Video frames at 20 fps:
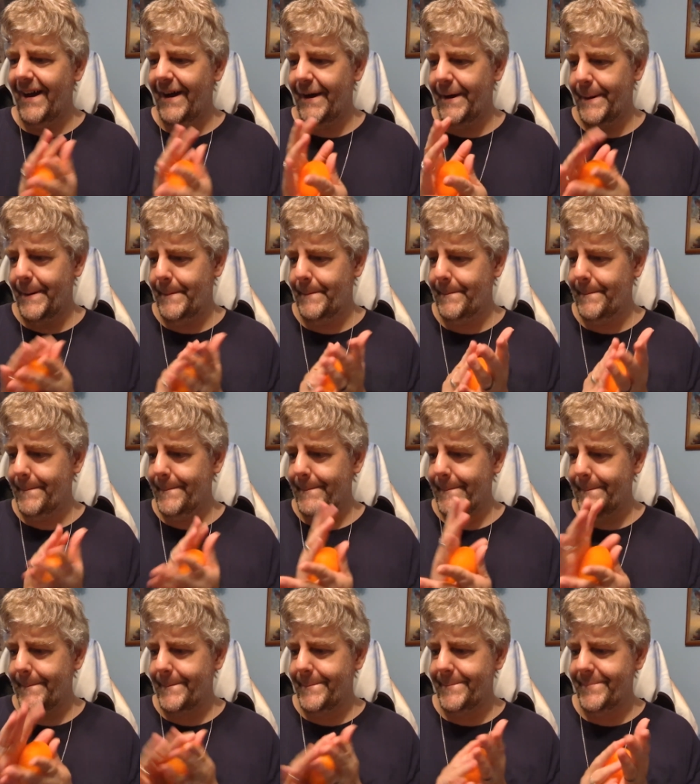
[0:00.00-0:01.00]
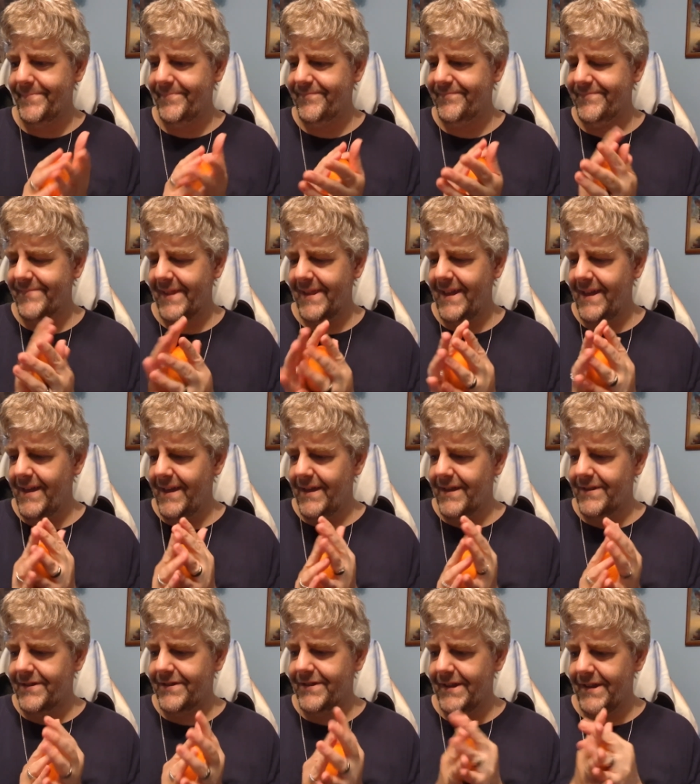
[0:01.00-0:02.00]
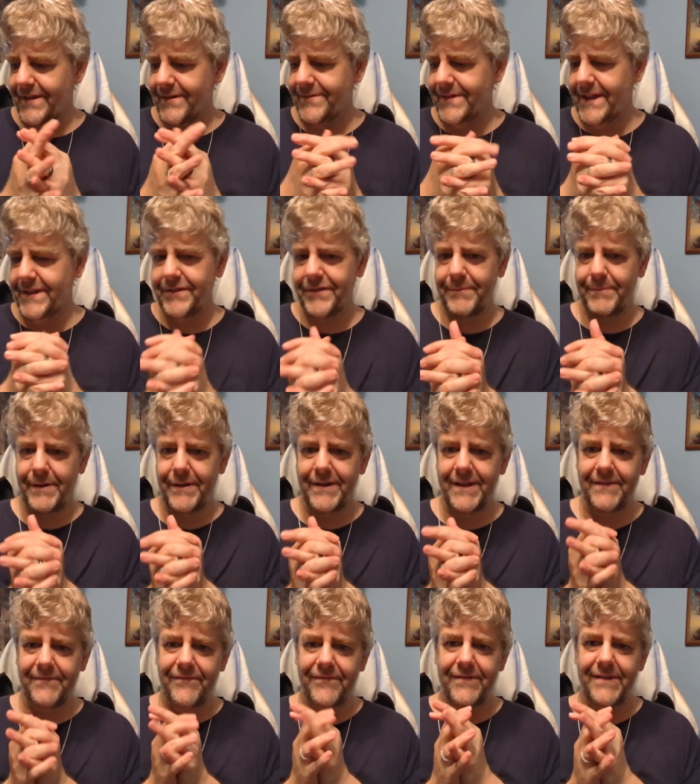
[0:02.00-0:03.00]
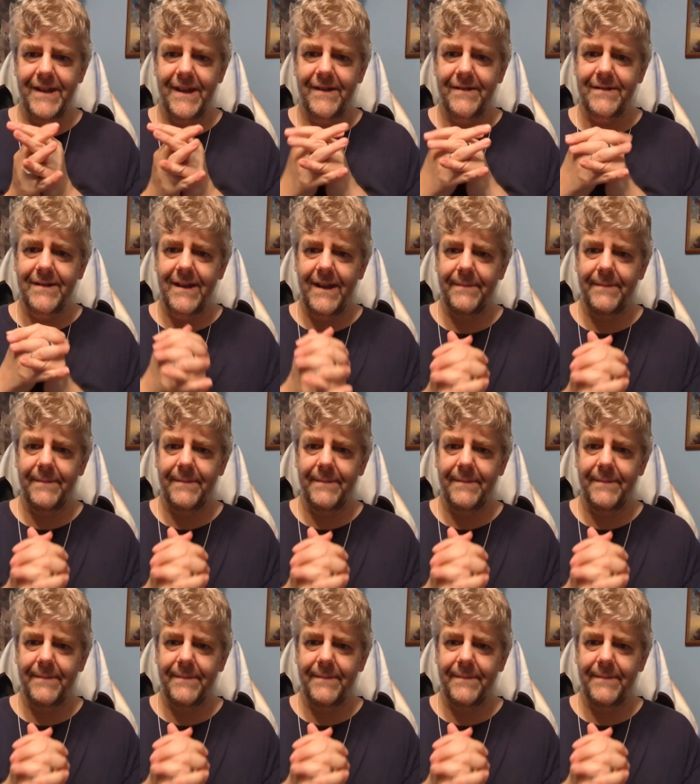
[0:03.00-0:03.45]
um, so that's about it for now.